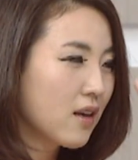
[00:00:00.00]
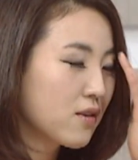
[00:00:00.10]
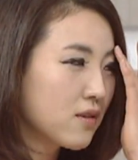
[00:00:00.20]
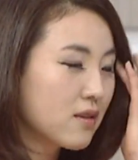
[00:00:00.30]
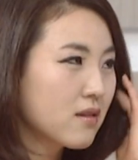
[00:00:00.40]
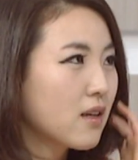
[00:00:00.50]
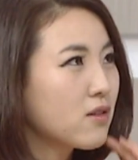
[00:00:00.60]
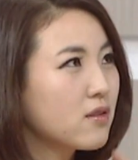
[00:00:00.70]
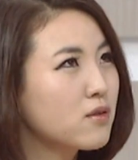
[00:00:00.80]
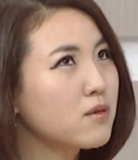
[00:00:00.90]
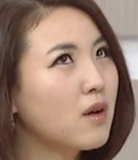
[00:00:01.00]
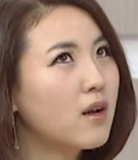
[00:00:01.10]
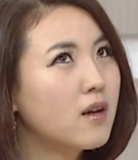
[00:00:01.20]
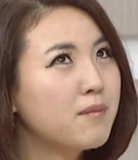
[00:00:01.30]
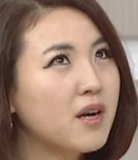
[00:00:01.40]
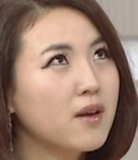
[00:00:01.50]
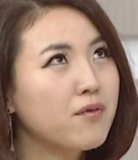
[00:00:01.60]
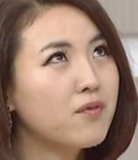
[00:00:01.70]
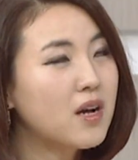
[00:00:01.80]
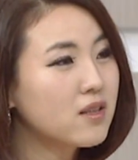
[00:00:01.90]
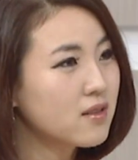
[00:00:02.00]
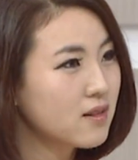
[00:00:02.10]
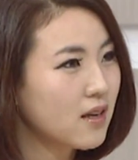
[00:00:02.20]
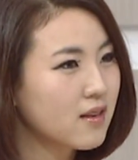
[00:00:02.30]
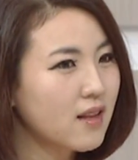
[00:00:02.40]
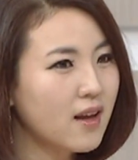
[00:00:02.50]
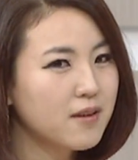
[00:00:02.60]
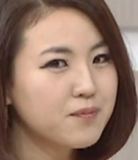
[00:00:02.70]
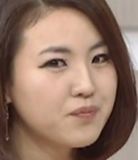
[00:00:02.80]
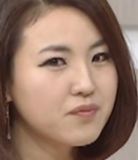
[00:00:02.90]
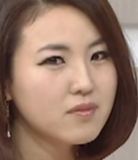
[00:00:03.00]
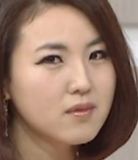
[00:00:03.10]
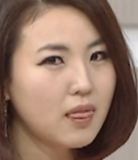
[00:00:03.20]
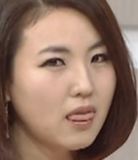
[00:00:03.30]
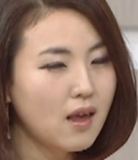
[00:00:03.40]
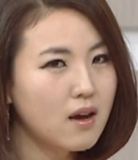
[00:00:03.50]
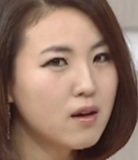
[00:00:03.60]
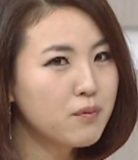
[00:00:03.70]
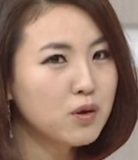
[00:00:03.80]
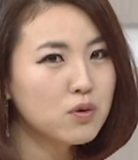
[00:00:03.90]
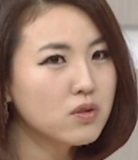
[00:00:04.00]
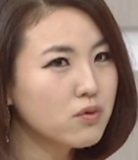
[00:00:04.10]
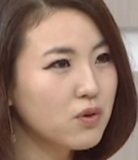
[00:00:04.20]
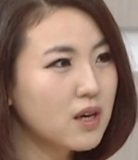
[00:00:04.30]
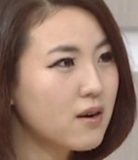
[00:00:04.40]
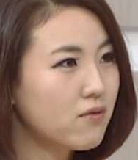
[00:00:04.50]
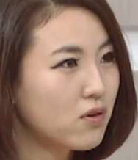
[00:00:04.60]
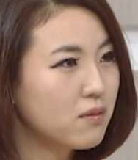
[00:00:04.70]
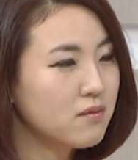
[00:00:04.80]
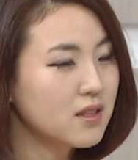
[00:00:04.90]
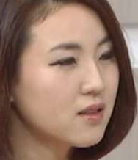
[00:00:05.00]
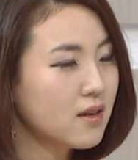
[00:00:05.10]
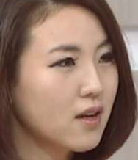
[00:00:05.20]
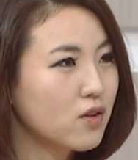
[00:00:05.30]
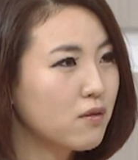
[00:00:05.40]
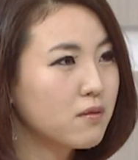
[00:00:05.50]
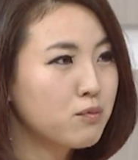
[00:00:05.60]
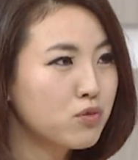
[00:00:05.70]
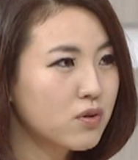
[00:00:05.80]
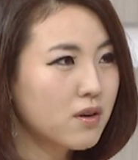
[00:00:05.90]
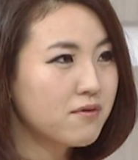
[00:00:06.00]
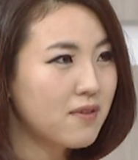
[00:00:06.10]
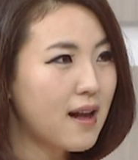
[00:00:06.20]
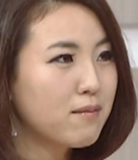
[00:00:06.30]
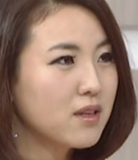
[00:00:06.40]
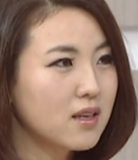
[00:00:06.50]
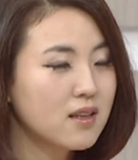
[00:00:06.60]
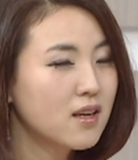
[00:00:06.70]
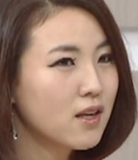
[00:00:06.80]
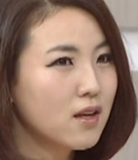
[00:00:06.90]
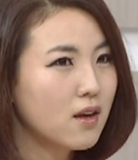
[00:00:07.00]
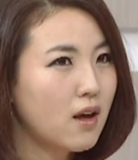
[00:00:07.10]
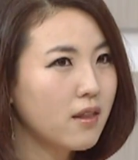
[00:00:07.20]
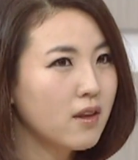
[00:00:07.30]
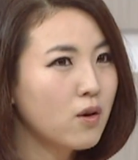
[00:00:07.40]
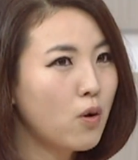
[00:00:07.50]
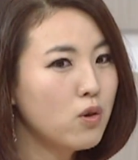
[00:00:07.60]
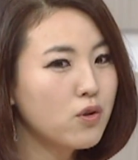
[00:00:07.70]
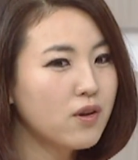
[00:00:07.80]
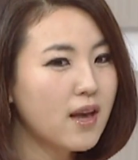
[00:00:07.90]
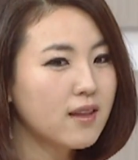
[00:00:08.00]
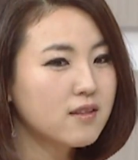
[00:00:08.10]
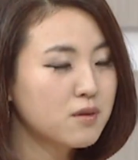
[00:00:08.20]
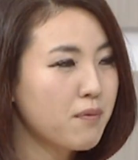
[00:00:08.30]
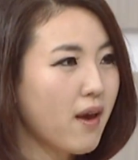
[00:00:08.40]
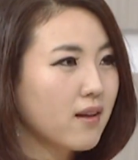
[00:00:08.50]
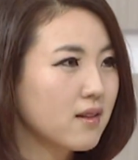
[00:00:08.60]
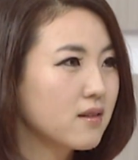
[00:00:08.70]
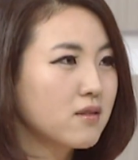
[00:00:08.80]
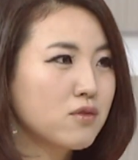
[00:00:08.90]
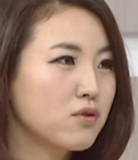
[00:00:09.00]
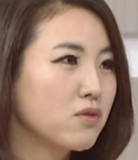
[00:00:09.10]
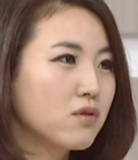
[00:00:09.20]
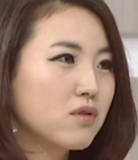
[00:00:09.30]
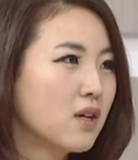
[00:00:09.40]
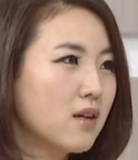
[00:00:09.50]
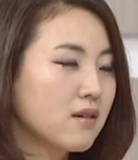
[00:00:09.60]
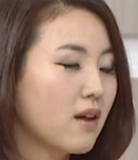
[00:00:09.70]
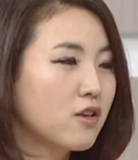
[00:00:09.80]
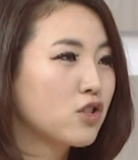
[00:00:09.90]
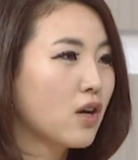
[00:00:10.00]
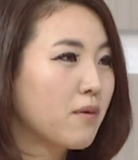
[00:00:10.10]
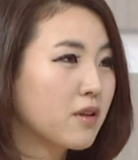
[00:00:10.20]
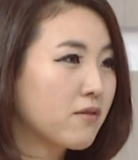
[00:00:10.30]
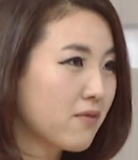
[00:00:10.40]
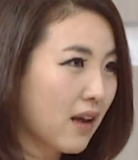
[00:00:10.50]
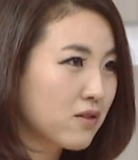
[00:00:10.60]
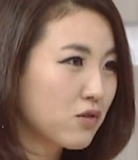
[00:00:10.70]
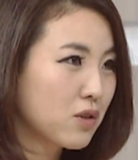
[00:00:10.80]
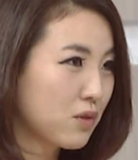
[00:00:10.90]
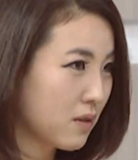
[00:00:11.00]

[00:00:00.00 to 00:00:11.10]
Because they just, my father said that because we are from this kind of poor family, I think all you can expect is to get a job in a factory or